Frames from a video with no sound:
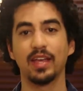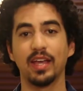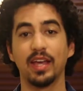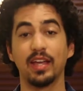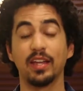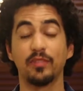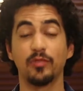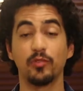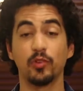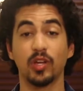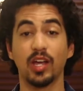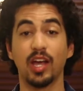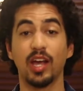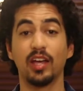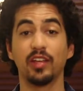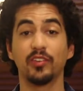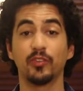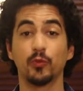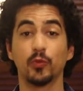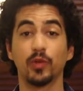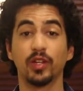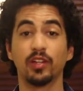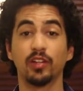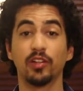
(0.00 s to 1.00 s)
And if you
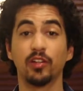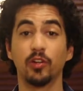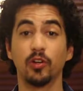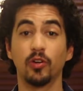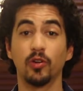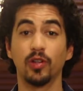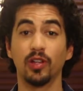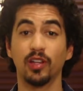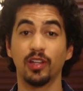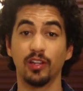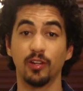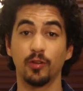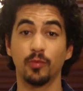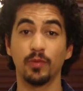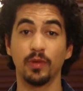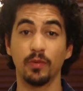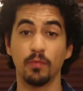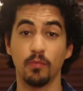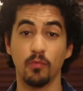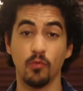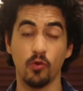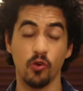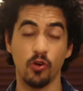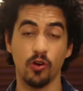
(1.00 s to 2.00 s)
guys want to know a little bit
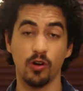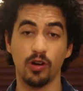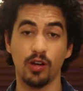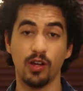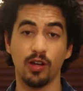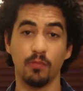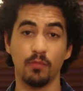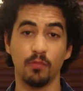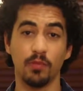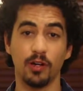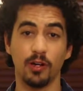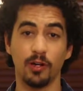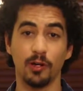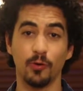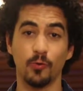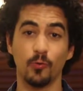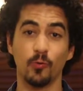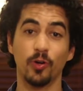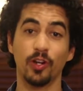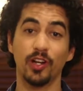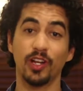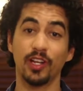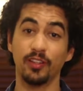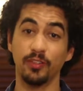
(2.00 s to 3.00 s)
more about
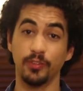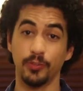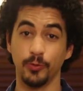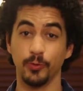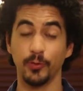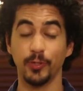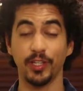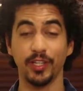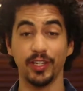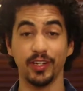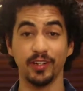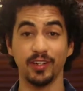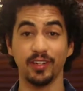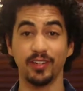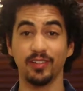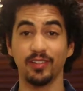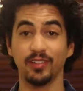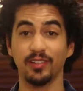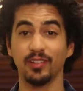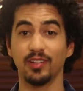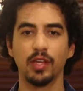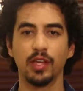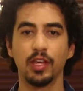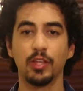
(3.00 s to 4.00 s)
what I do here,